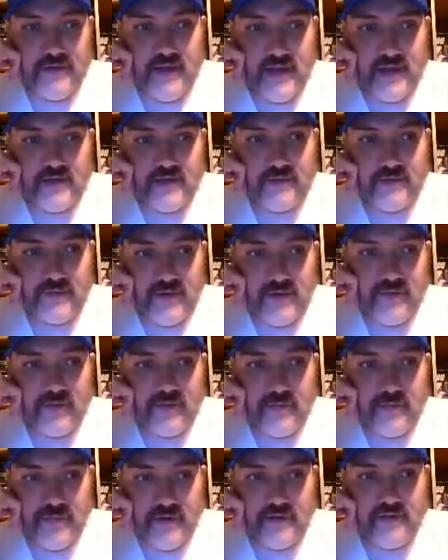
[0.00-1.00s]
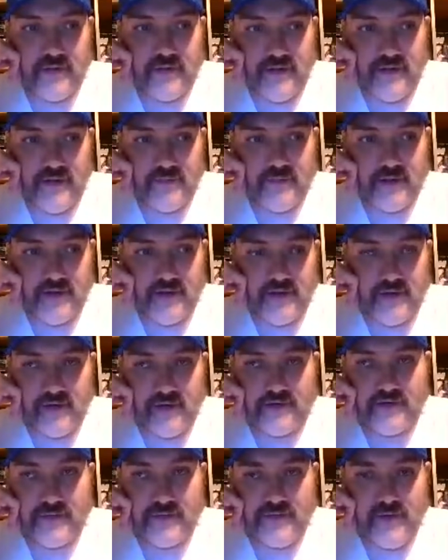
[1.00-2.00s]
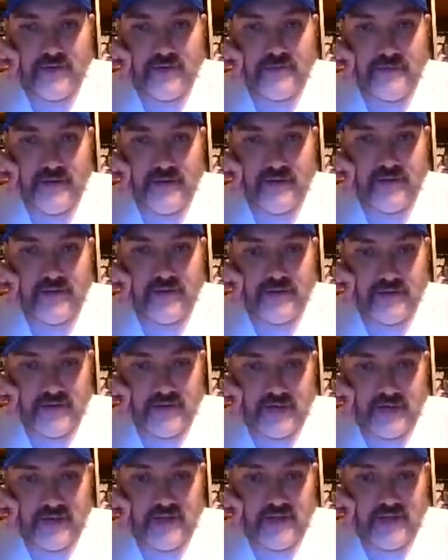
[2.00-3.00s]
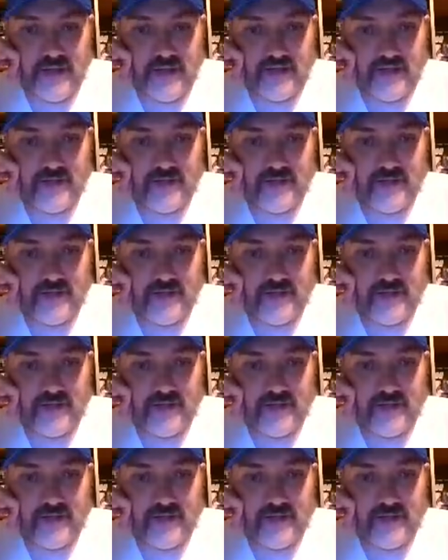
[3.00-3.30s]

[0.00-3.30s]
ring with Bret the Hitman Hart, you better be on your A game.